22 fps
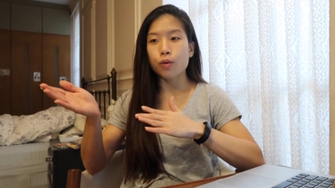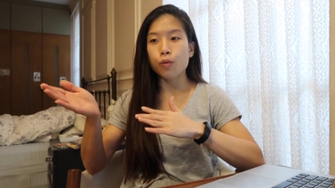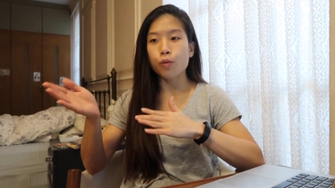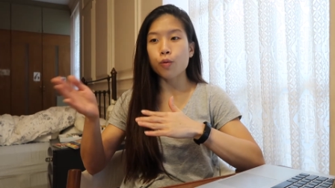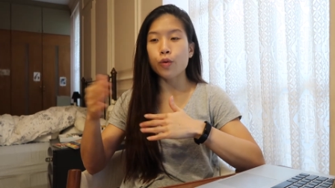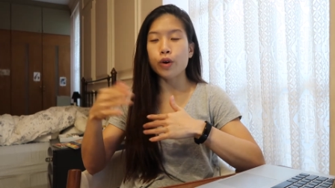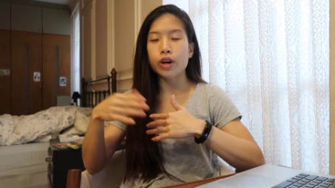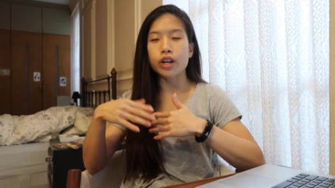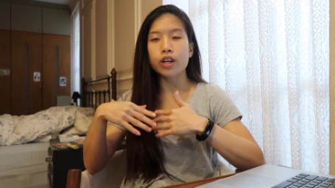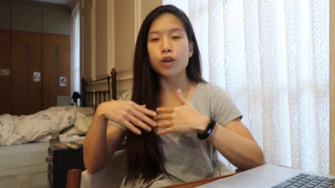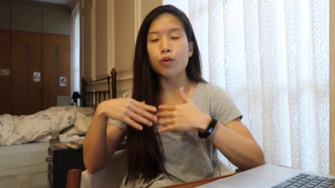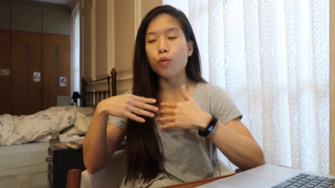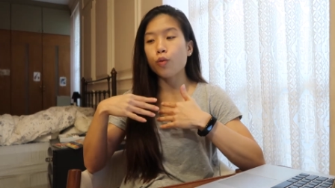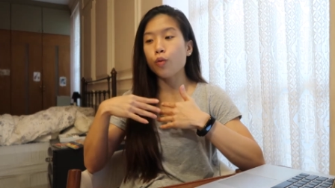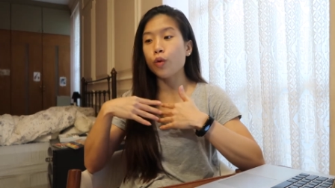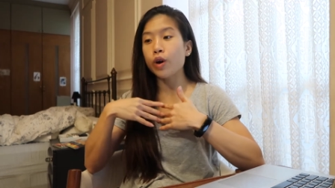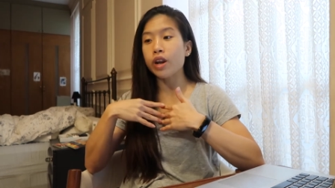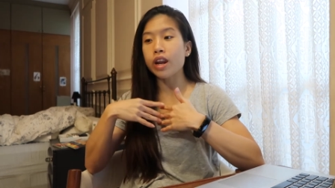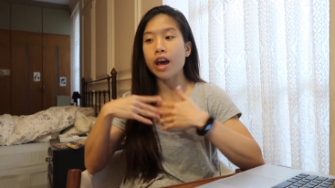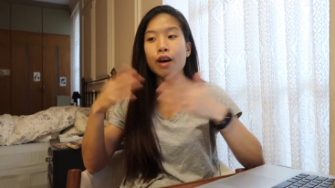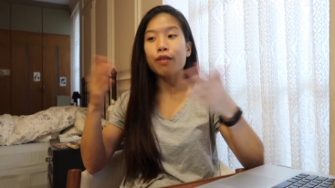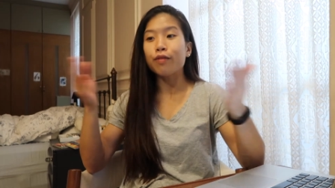what
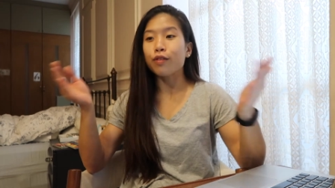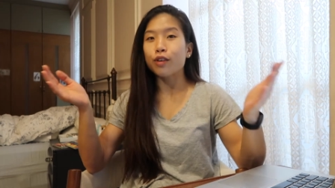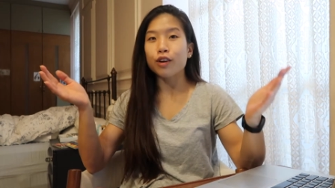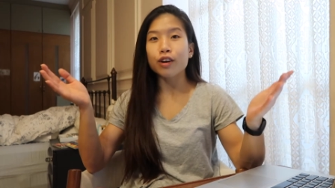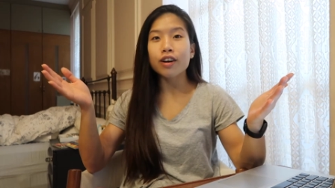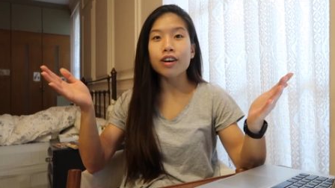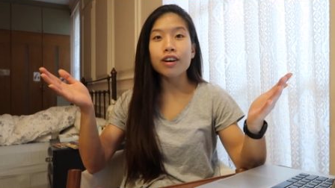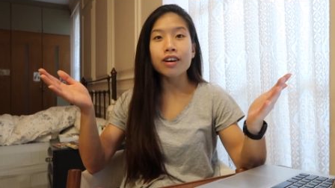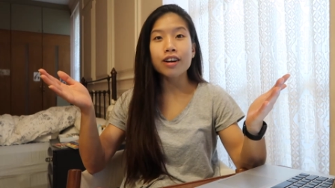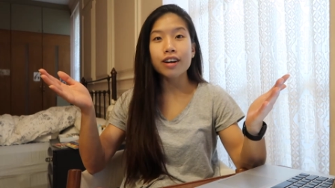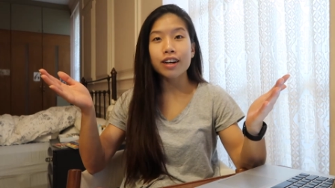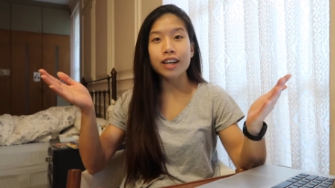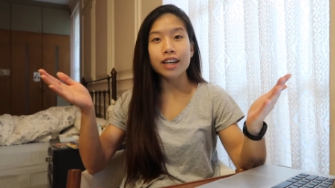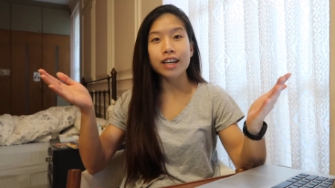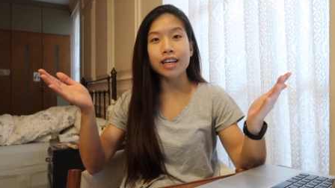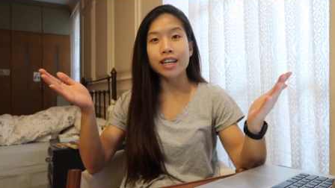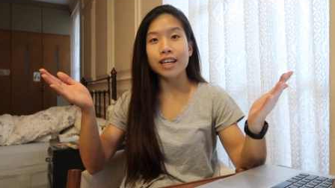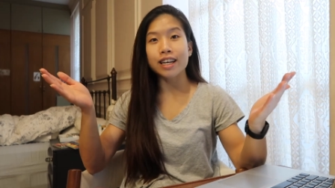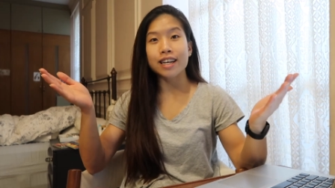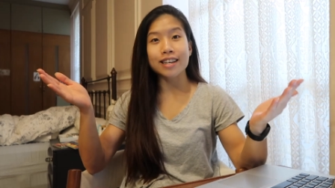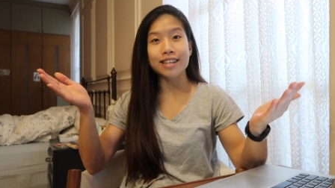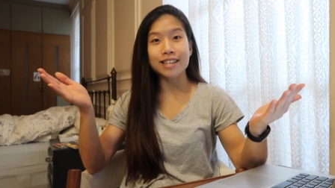whenever
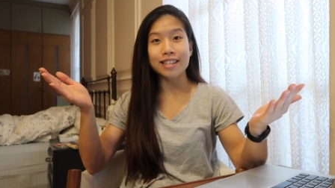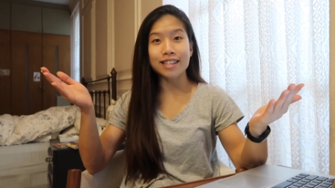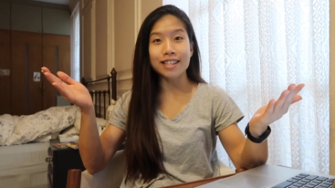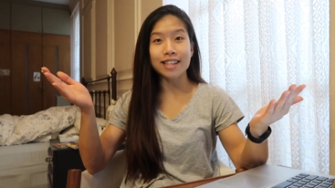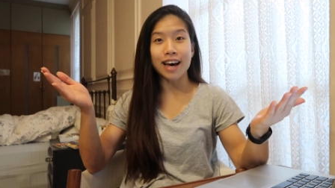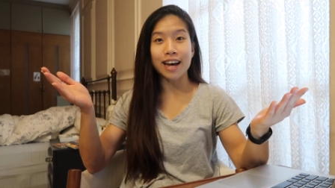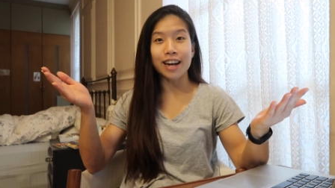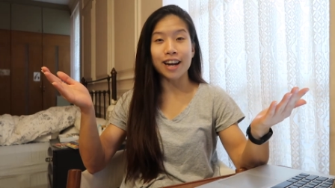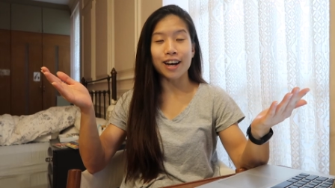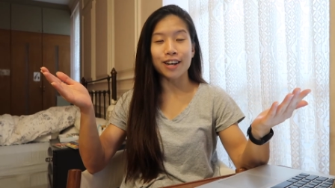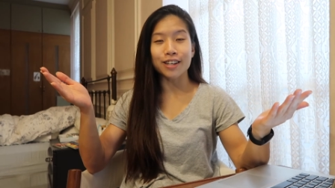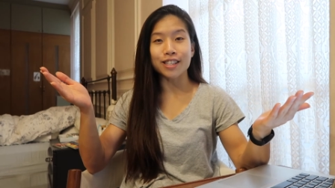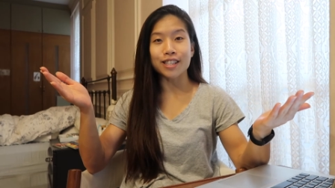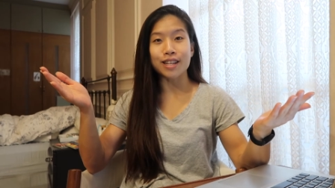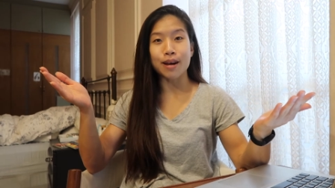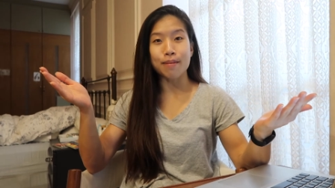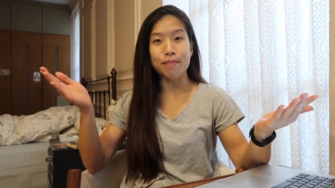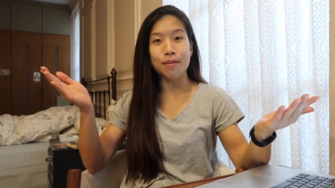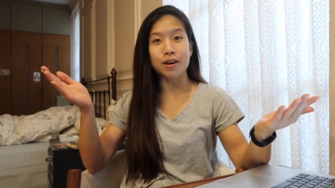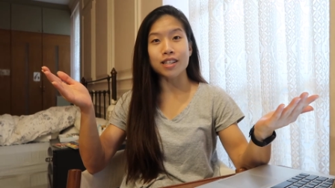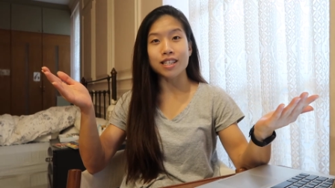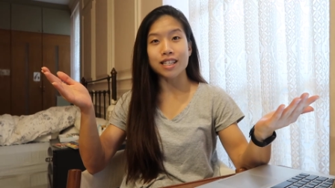it is that I'll
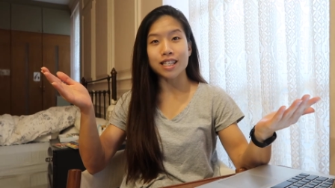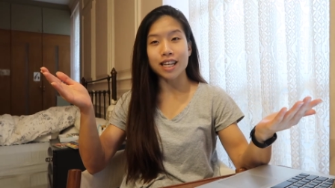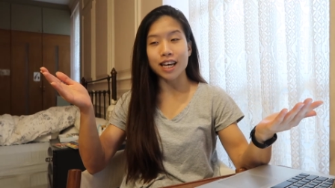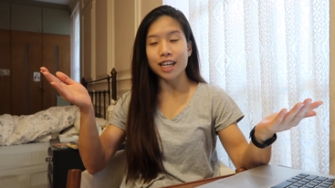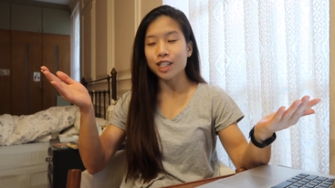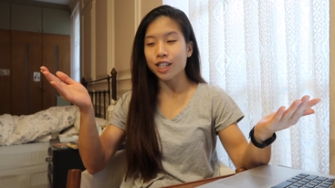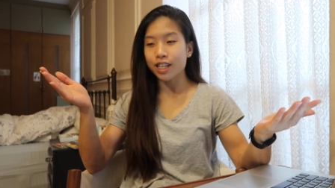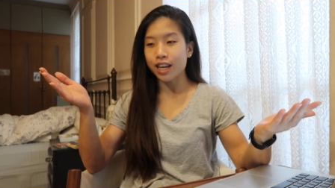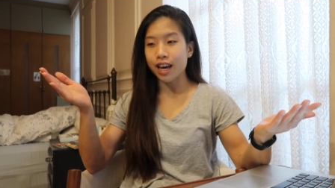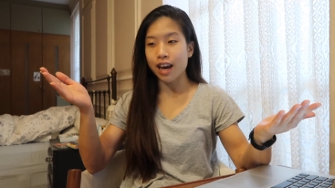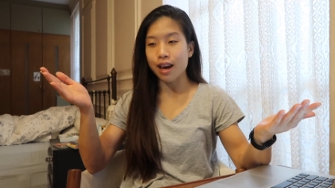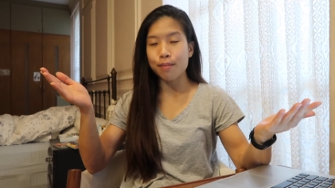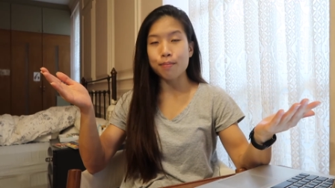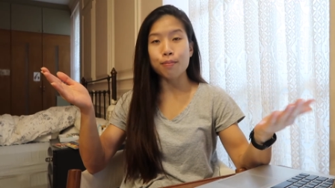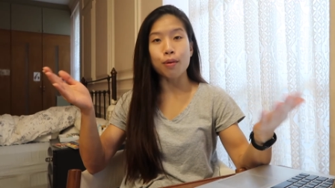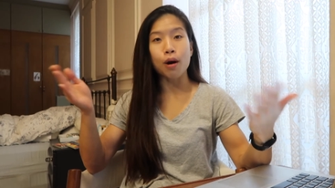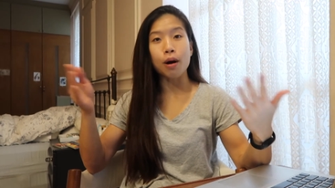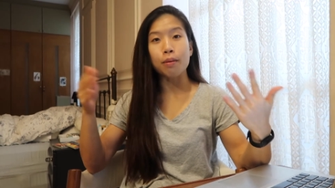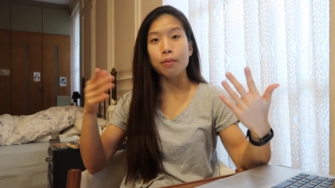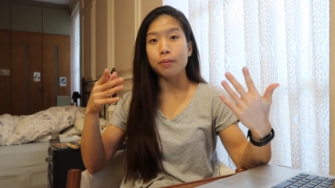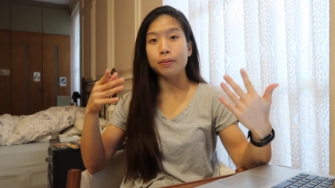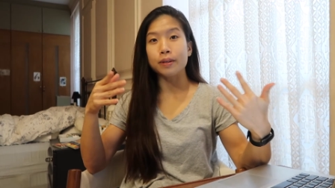step on stage again
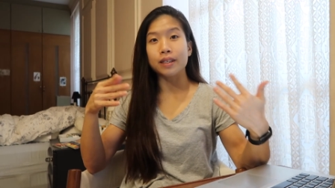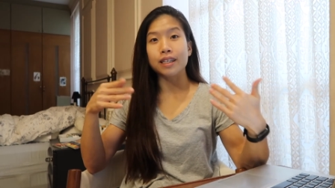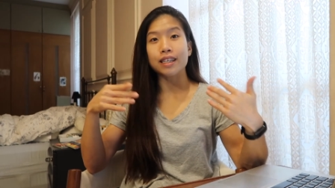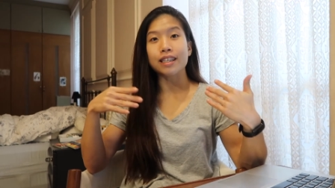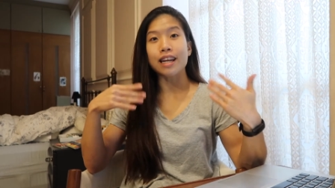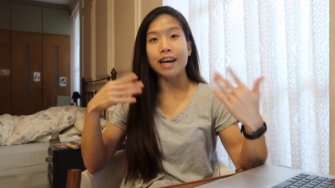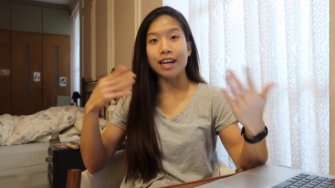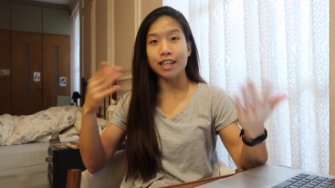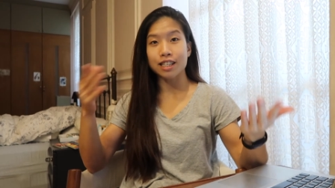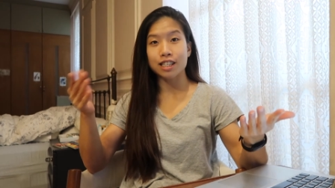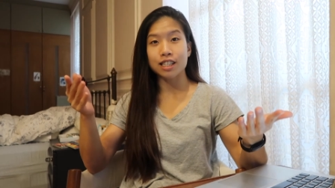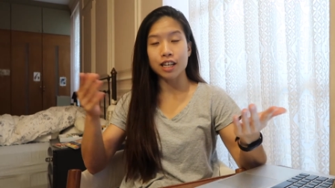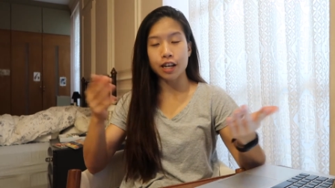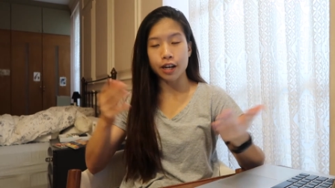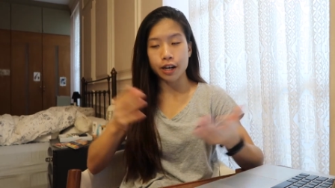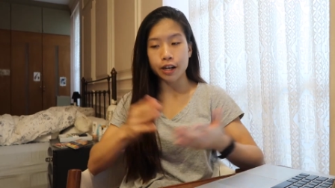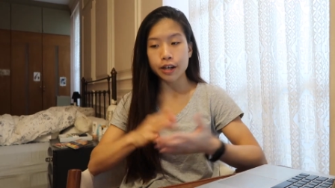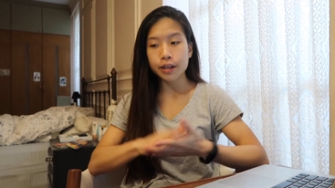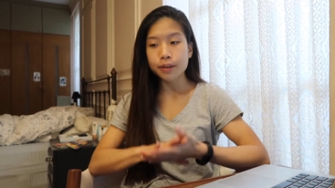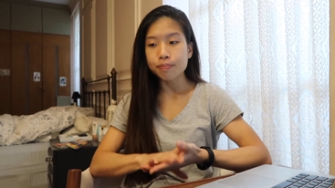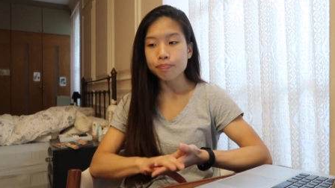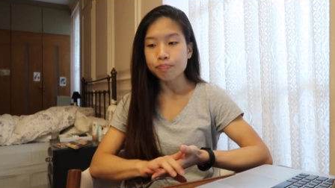probably next
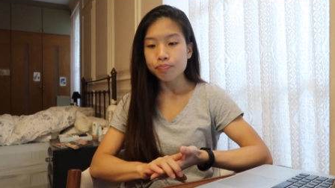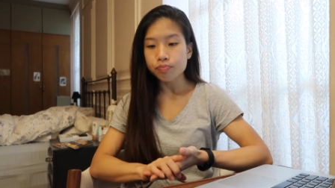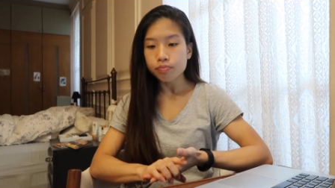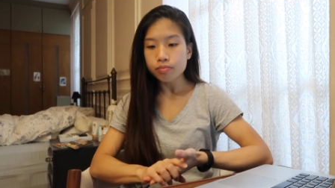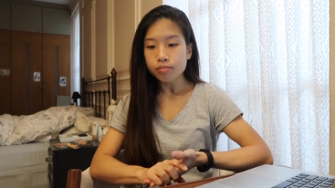year